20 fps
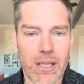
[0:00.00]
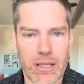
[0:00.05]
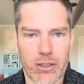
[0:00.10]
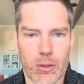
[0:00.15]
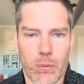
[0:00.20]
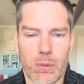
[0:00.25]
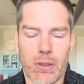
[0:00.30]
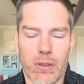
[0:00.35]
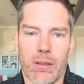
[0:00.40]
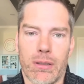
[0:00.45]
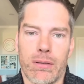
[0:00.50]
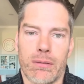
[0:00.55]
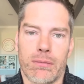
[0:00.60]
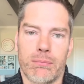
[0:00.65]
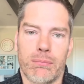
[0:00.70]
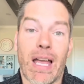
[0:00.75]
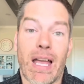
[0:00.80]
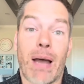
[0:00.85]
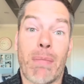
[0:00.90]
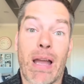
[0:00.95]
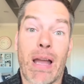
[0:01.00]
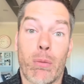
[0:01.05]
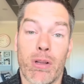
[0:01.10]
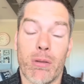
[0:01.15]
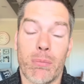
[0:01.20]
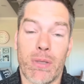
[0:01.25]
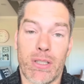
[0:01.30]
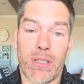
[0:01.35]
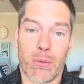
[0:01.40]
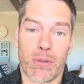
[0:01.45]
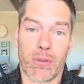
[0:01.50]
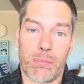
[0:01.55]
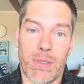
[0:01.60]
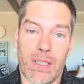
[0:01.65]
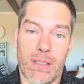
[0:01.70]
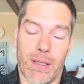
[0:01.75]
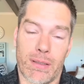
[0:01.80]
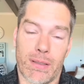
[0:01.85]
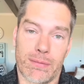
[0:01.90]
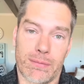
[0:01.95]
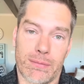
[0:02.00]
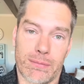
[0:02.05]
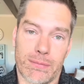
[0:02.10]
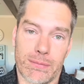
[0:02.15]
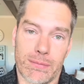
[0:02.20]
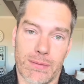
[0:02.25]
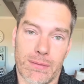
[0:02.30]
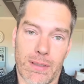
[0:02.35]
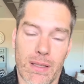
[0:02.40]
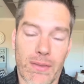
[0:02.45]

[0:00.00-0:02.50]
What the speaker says: But not your will, not my will, but yours be done.